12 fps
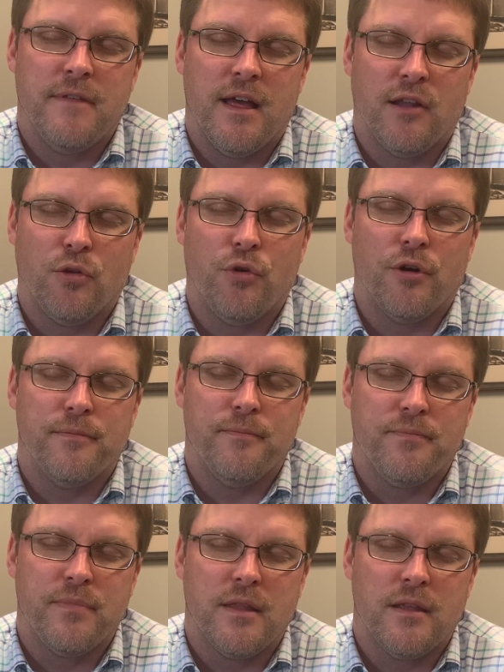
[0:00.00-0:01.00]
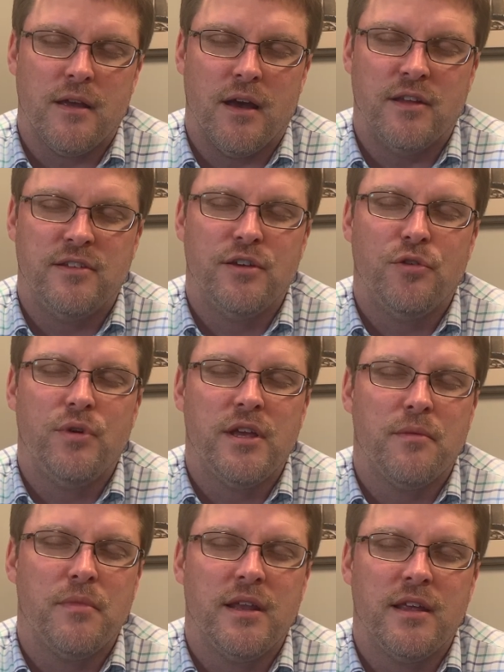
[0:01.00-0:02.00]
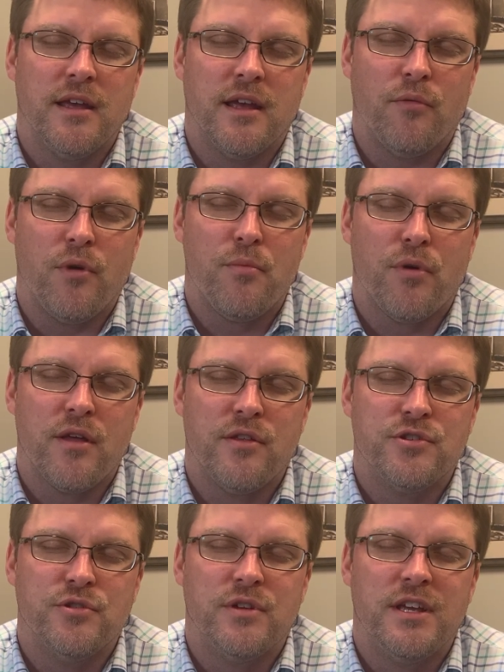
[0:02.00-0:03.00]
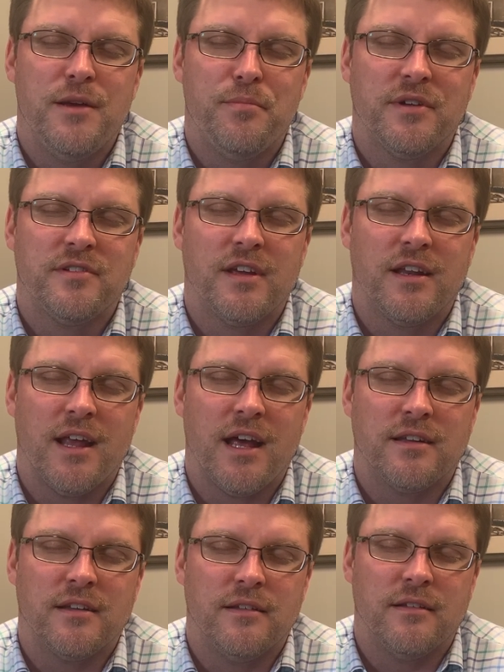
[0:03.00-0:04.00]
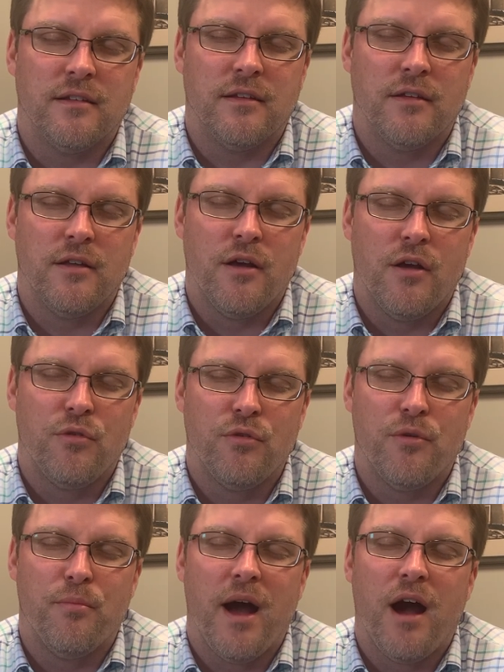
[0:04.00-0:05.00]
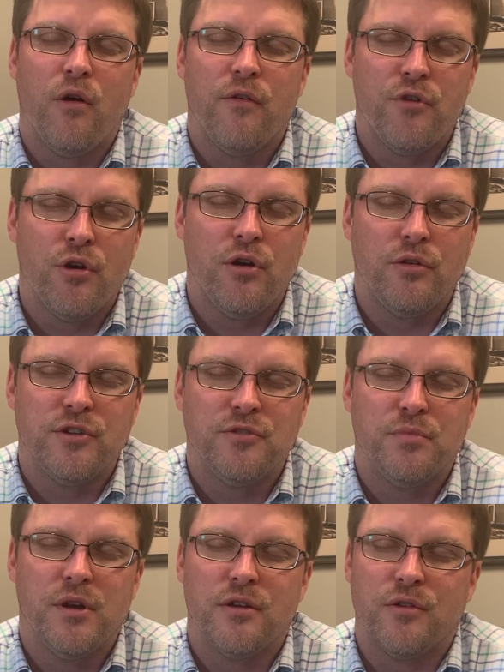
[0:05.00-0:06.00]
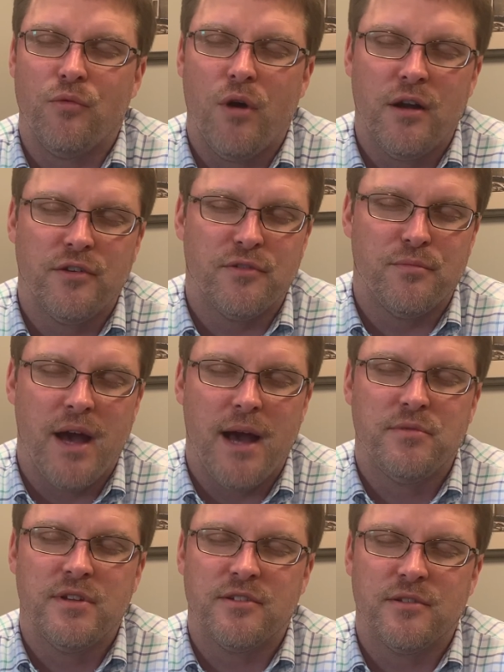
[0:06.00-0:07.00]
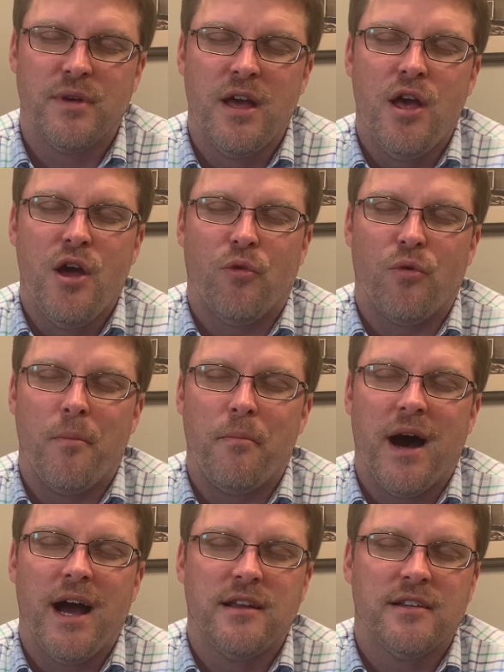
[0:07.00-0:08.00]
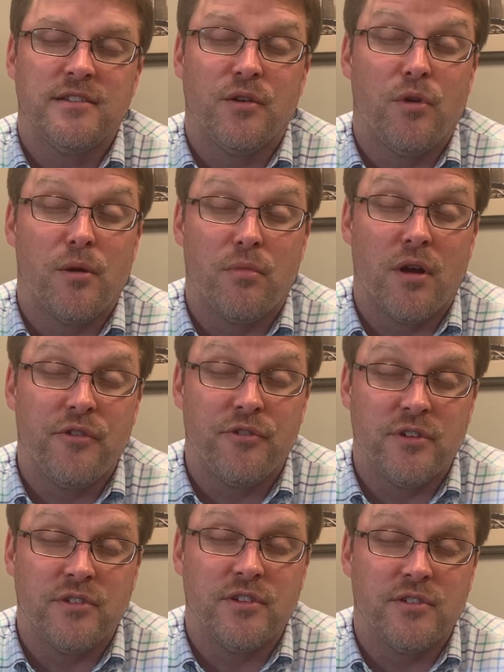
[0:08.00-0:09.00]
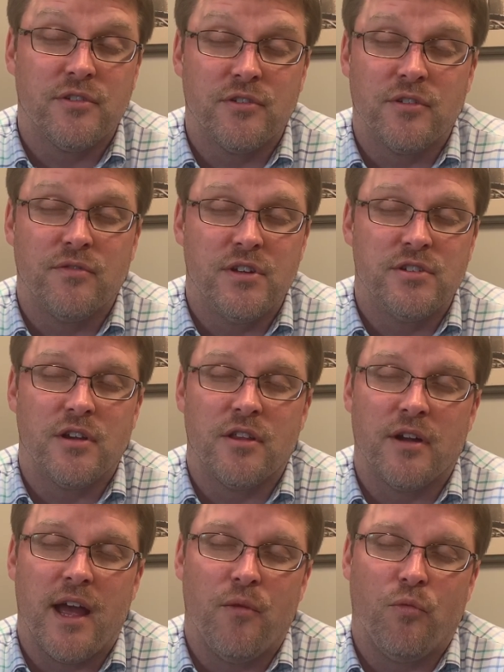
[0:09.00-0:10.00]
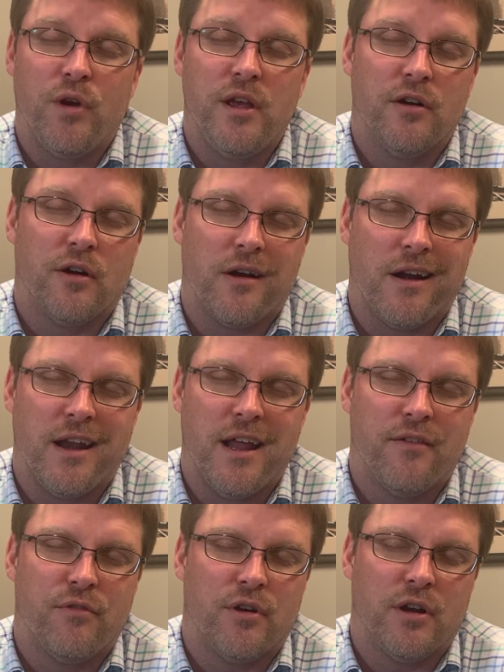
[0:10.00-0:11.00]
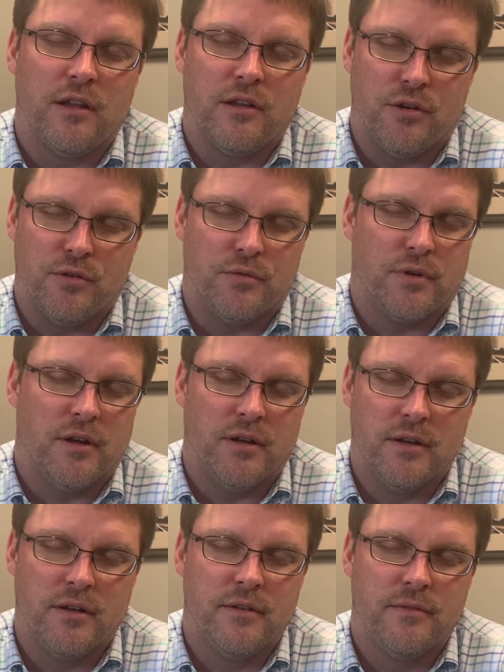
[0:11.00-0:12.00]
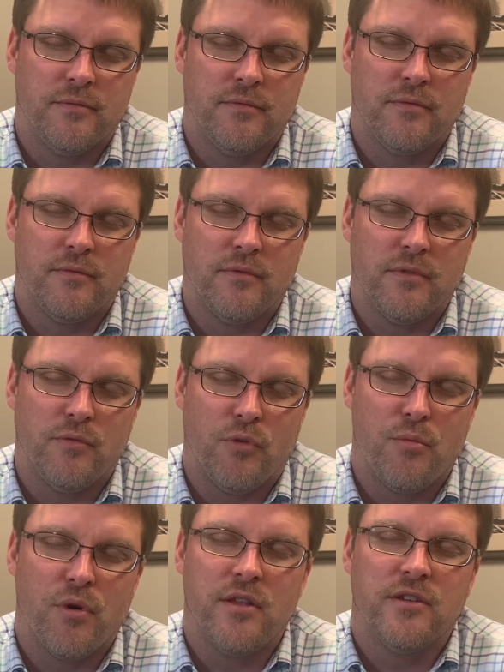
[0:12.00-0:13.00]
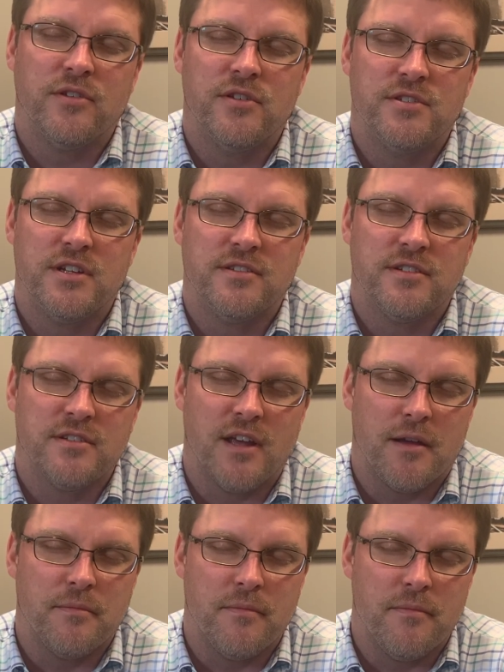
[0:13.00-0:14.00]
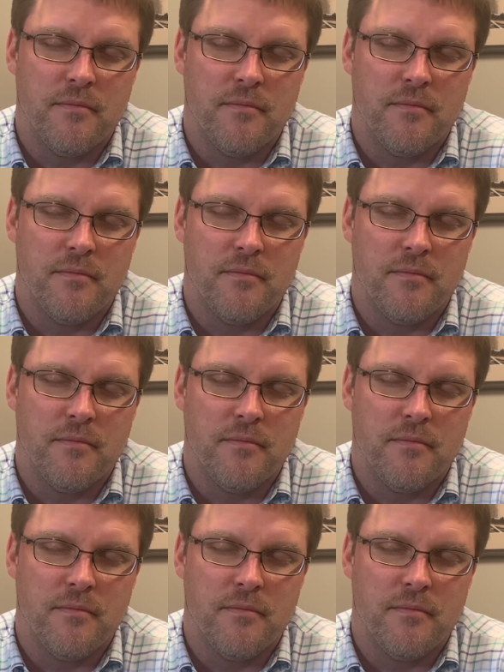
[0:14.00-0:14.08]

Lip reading: And Lord, until we can meet again, we pray that you keep us connected through the power of your Holy Spirit, the waters of baptism. Remind us that we are brothers and sisters of each other, and we are never alone. We pray this in Jesus' name.